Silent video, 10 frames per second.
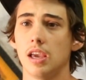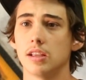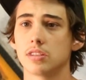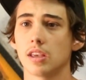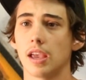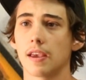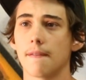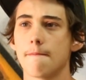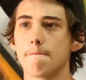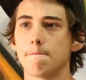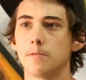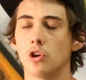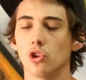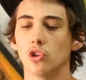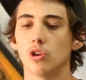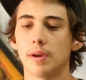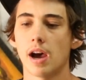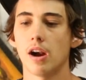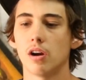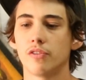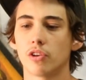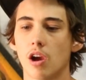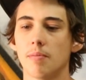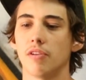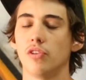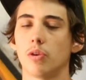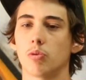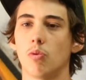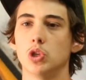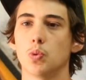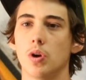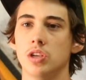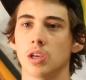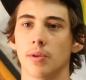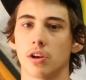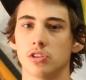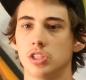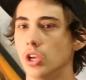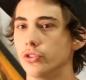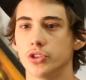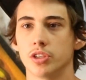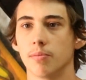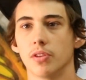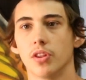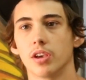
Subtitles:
it's like you're a little bit higher off the ground, but I feel like with 120s I'm like on stilts or something.